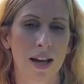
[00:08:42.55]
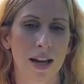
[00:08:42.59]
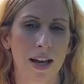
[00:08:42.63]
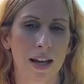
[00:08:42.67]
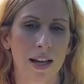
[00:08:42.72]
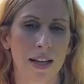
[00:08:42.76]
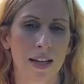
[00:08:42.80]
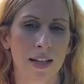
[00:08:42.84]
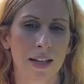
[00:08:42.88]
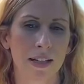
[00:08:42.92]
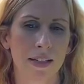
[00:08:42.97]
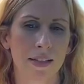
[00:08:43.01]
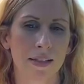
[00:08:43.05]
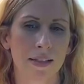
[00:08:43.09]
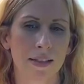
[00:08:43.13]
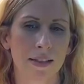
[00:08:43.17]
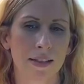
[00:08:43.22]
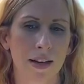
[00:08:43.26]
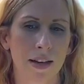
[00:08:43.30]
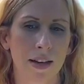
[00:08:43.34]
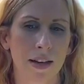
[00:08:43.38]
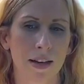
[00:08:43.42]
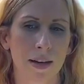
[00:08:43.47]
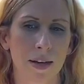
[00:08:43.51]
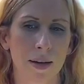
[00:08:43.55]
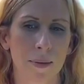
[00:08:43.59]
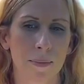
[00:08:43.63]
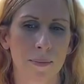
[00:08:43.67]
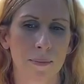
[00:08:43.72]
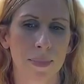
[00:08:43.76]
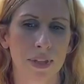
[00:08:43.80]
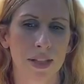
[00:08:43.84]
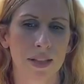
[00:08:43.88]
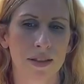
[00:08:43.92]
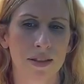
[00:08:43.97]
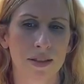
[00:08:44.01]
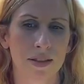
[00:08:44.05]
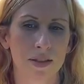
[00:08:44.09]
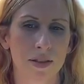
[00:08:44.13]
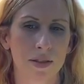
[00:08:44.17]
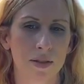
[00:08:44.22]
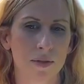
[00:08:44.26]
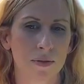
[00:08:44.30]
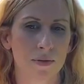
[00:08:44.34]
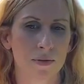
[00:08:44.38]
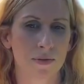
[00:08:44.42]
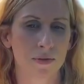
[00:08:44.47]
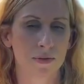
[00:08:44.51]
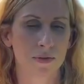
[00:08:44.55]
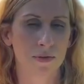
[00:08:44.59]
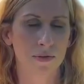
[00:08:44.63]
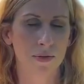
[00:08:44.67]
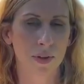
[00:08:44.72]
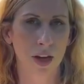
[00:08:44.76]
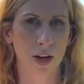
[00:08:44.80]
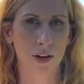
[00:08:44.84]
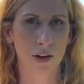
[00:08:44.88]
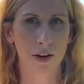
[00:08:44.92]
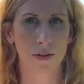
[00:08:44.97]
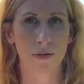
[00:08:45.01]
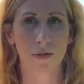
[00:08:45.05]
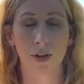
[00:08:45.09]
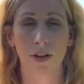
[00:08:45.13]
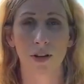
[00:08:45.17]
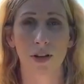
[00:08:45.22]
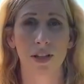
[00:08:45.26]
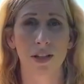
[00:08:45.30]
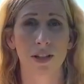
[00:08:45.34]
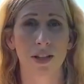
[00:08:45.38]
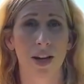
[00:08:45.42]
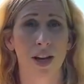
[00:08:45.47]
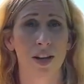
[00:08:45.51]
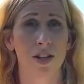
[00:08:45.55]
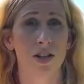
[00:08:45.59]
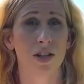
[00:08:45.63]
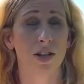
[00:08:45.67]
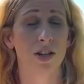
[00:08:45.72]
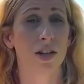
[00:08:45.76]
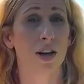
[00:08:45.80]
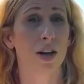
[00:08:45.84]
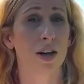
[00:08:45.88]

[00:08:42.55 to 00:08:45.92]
And um, it's still very, very tender.